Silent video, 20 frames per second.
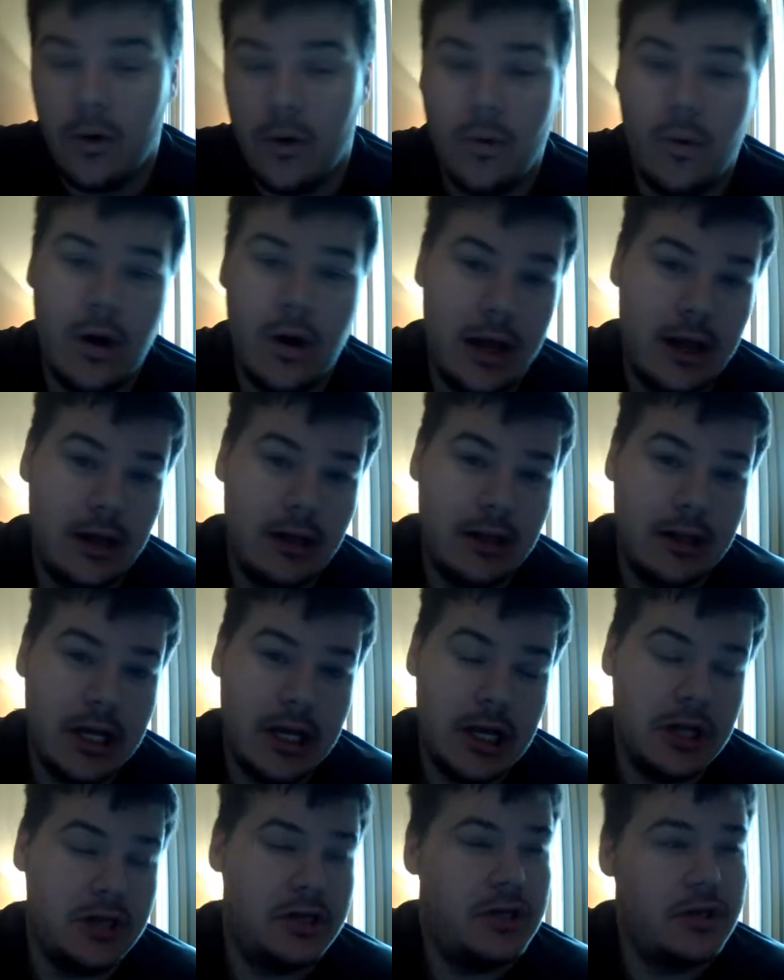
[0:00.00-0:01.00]
Well,
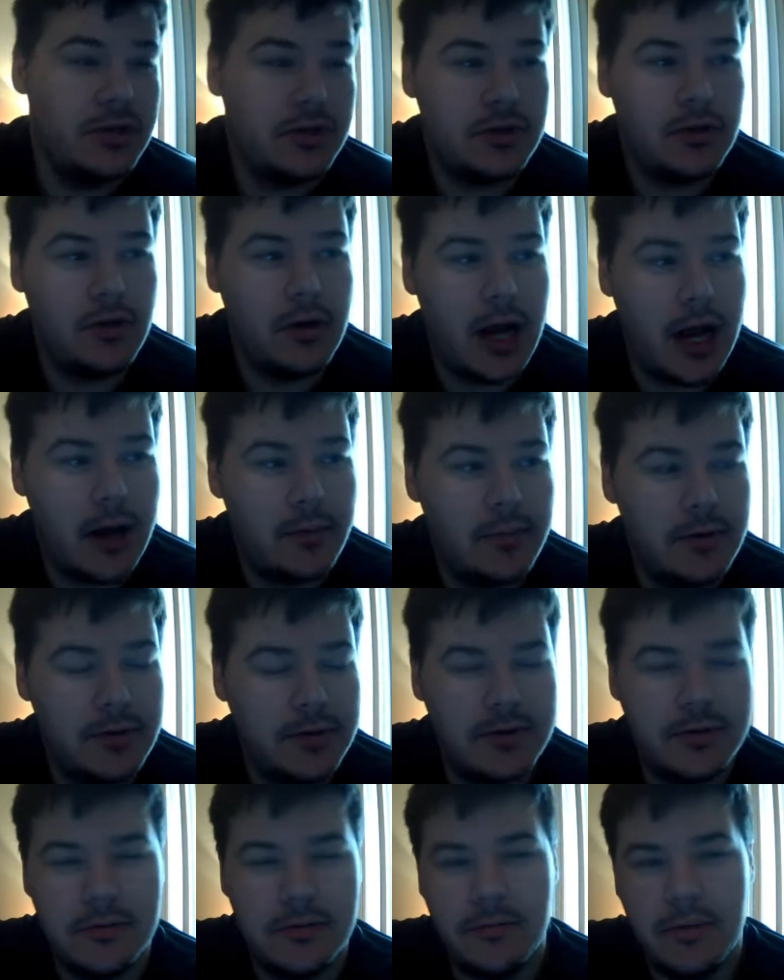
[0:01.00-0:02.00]
it just so
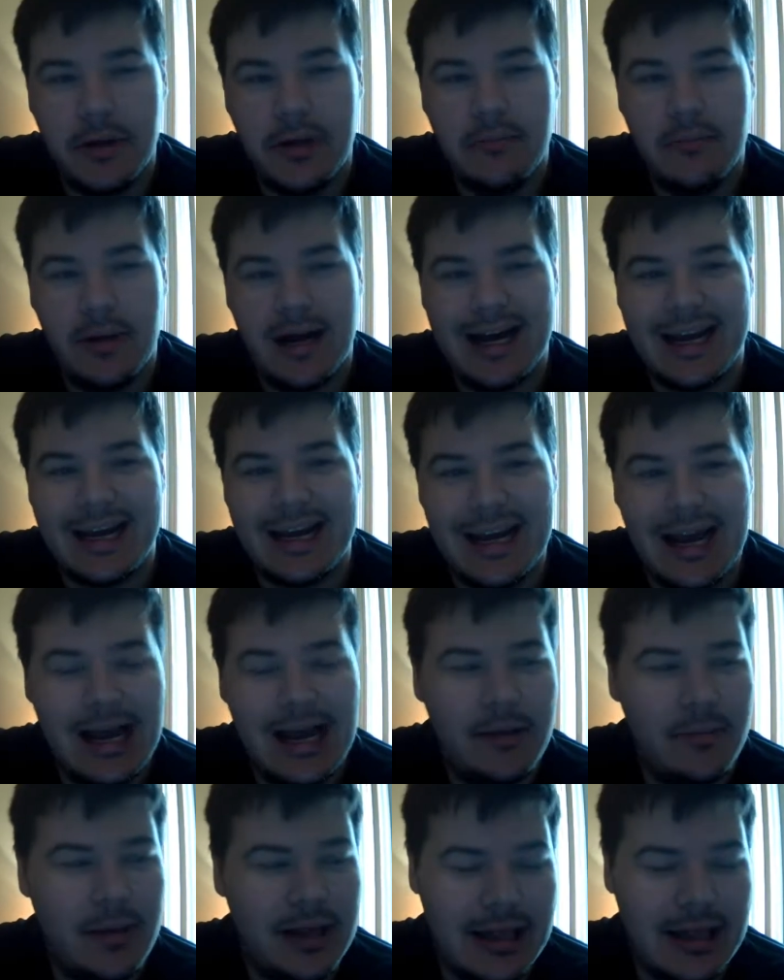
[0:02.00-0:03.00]
happens to be by a
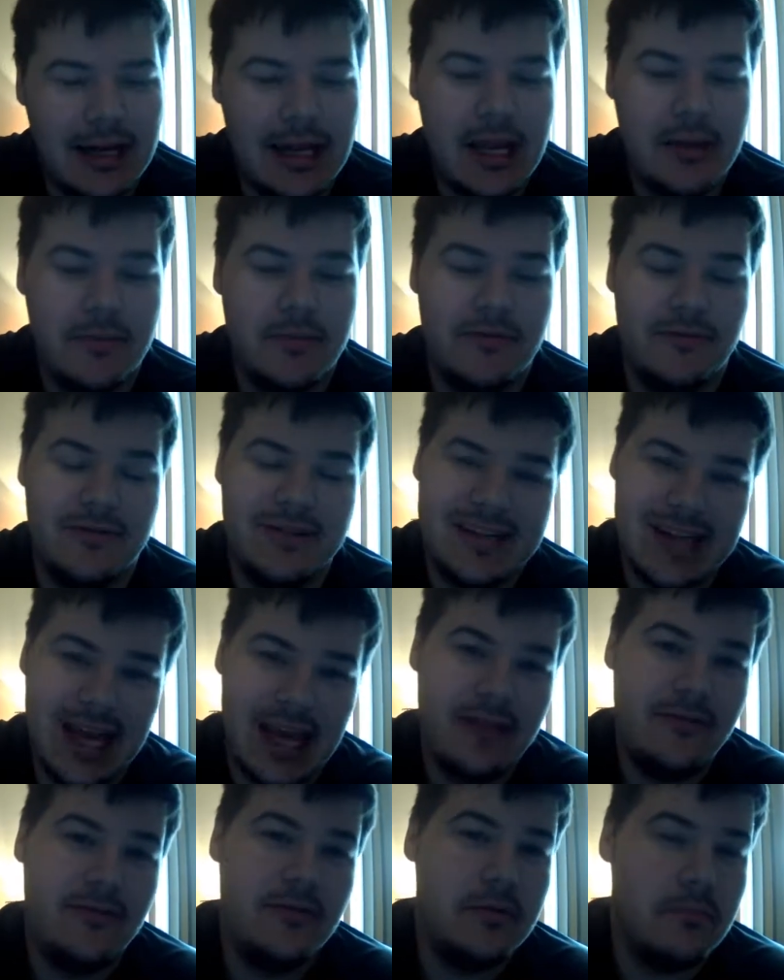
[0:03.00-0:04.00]
guy by the name of
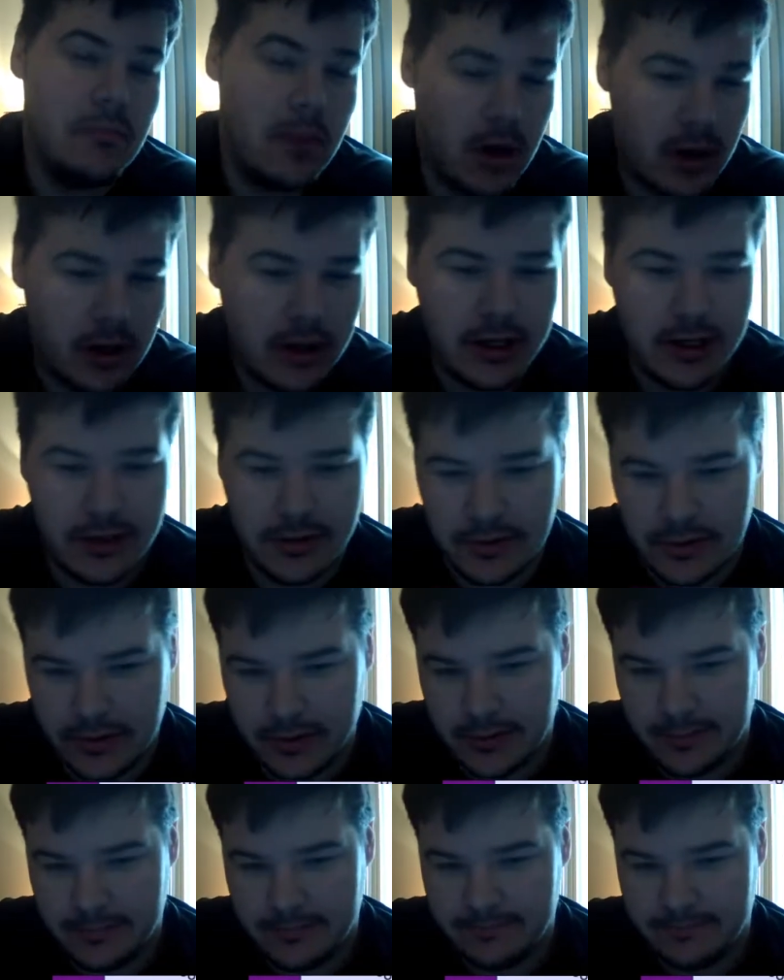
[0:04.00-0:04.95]
David Marcus.